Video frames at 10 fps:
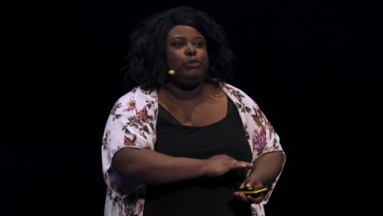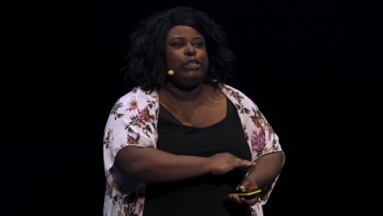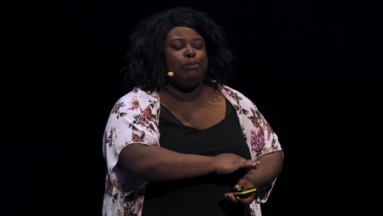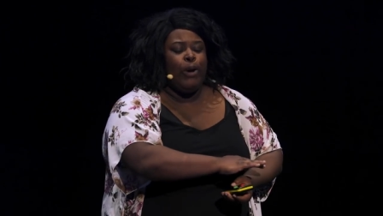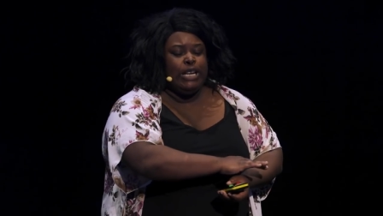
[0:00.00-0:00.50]

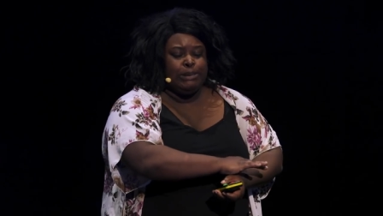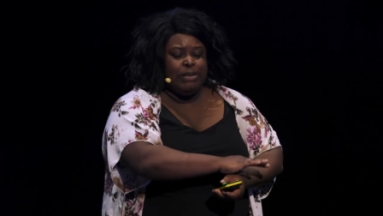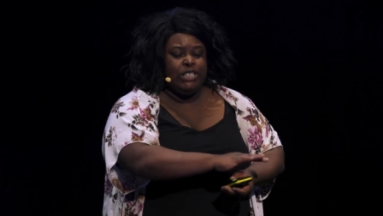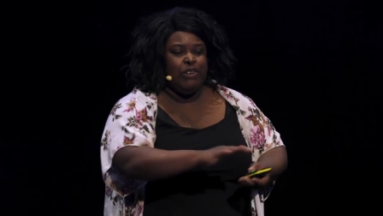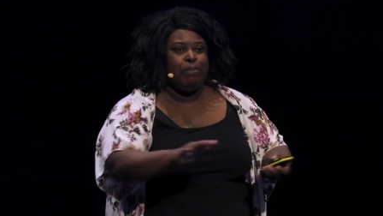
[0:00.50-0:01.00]
spread this
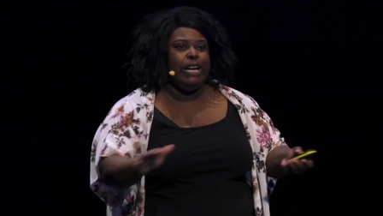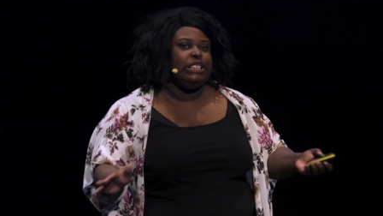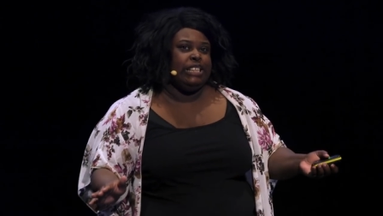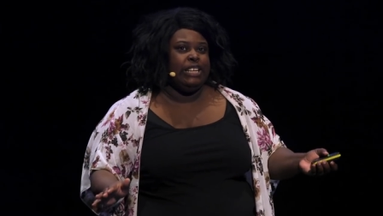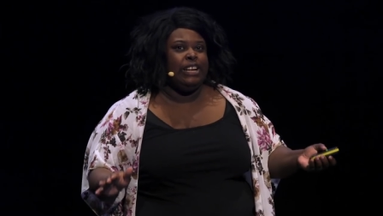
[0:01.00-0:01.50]

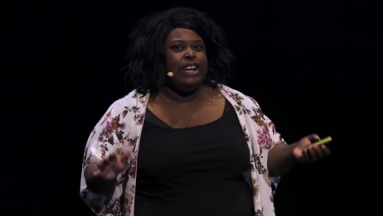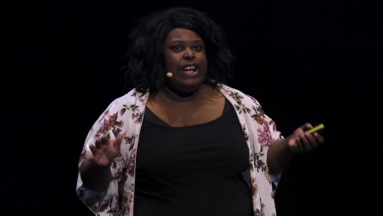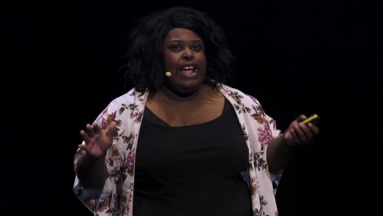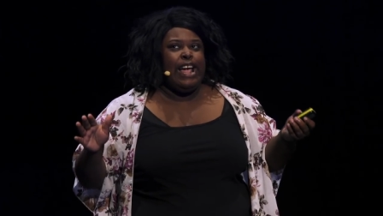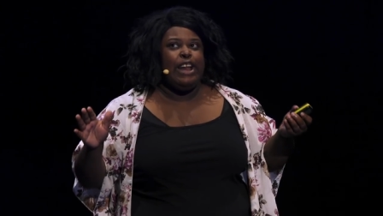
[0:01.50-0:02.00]
misinformation,
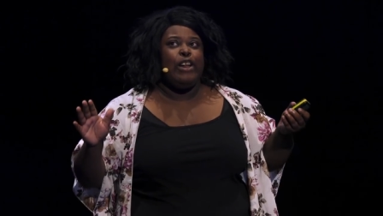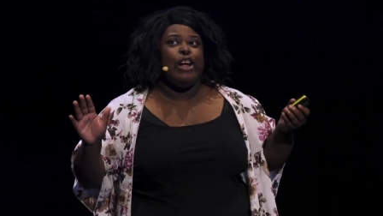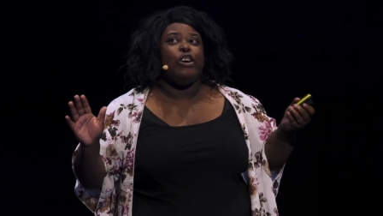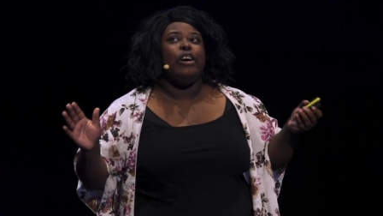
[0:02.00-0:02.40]
and